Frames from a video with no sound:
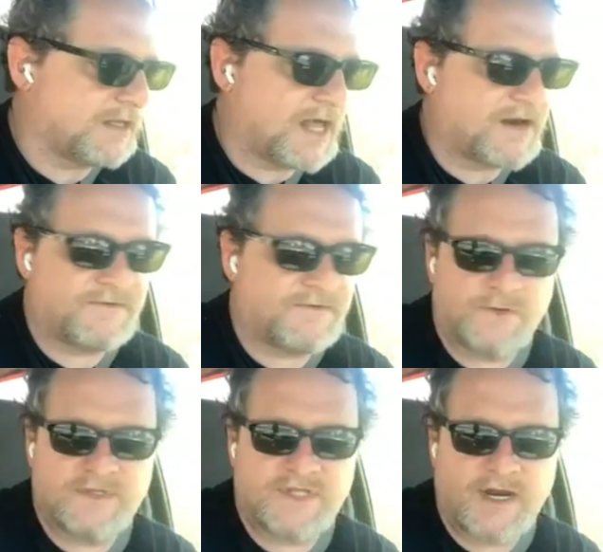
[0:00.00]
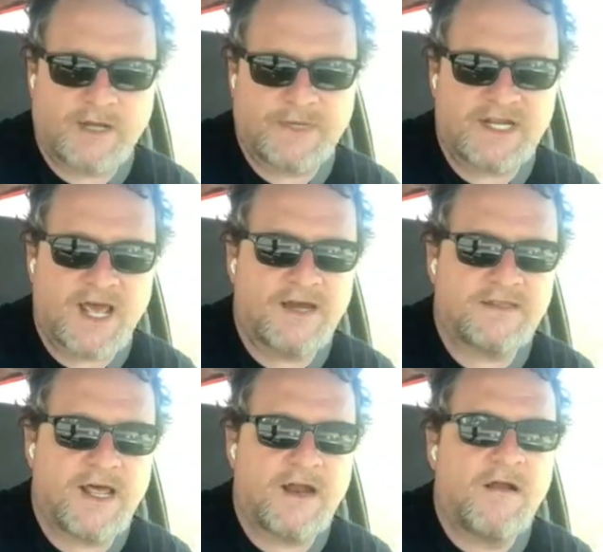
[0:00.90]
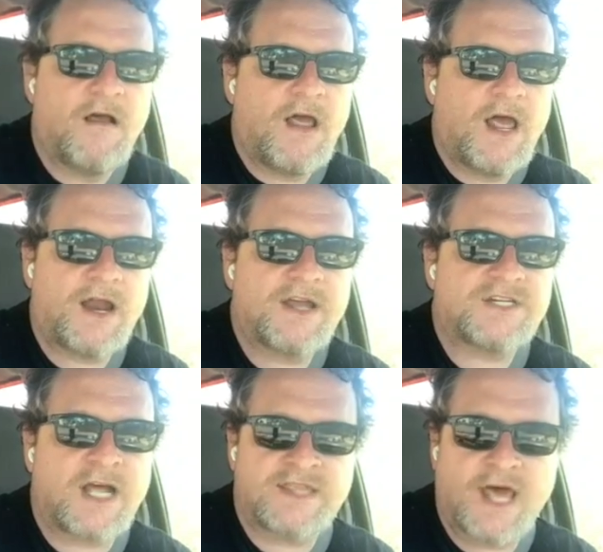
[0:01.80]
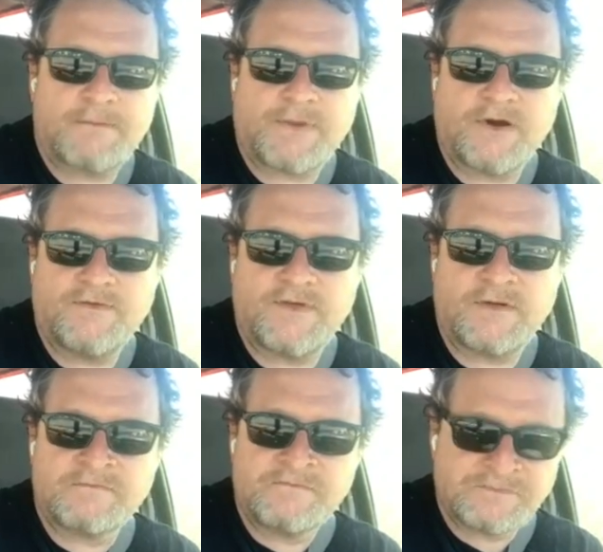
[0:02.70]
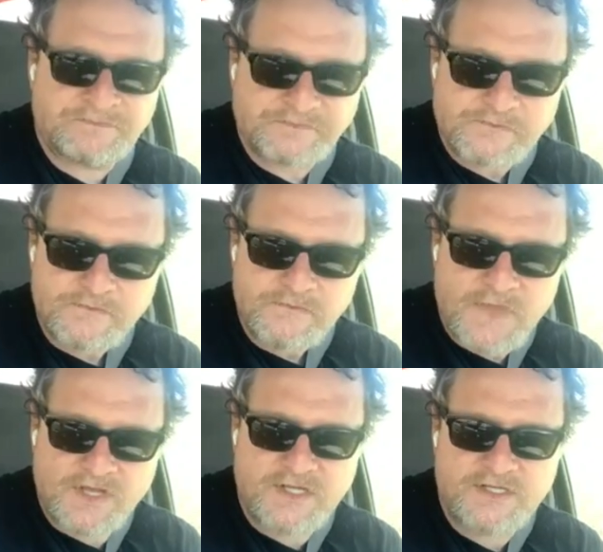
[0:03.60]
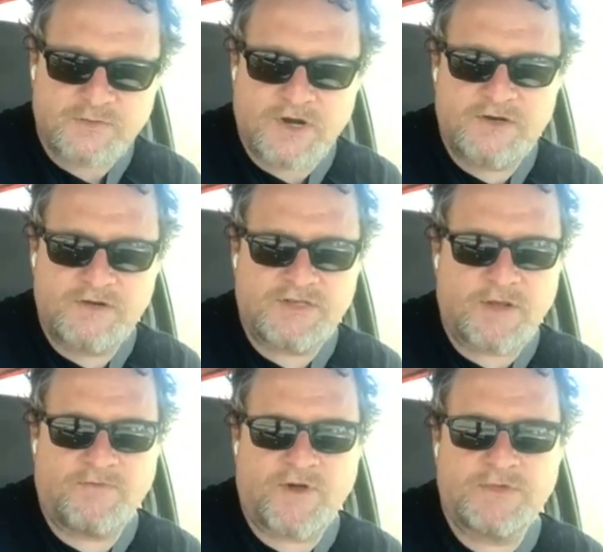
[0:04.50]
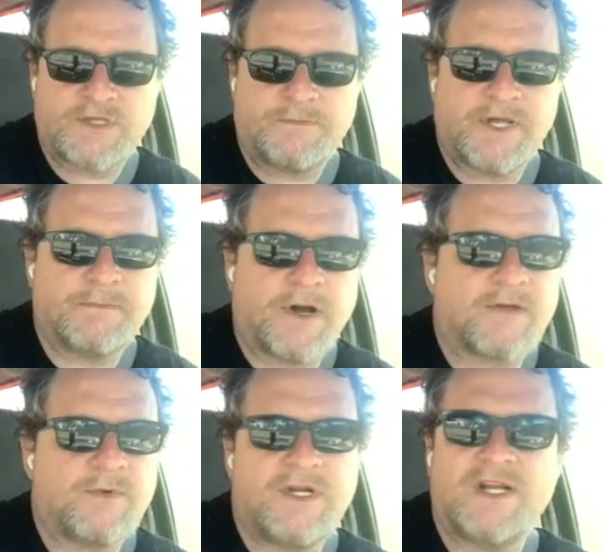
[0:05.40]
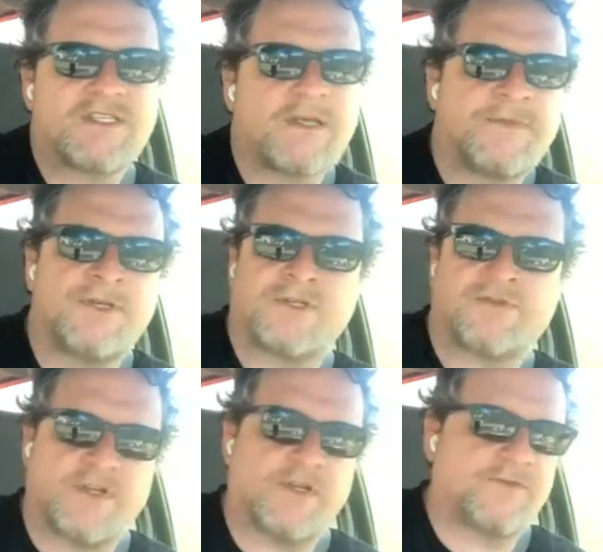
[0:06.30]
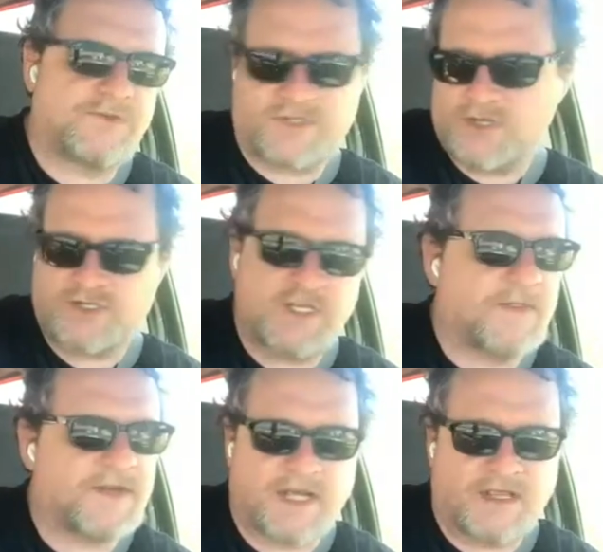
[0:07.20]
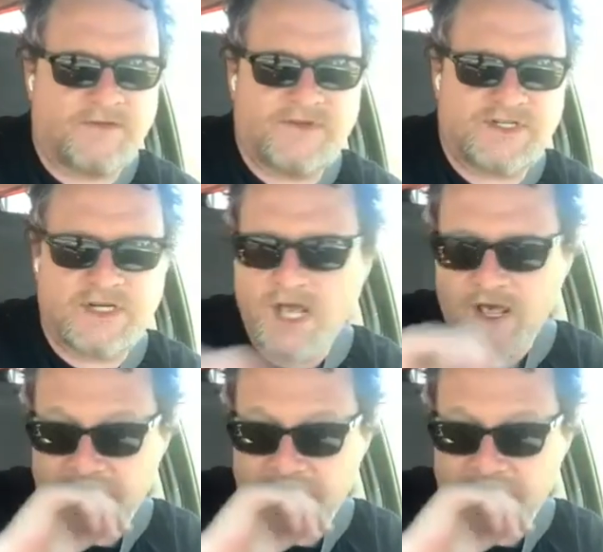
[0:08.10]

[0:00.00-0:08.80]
of fun with that. I got my dad in that and I shot that part of it because I just wanted to do something fun with the big buck. We needed something just filler, so you see it on the television.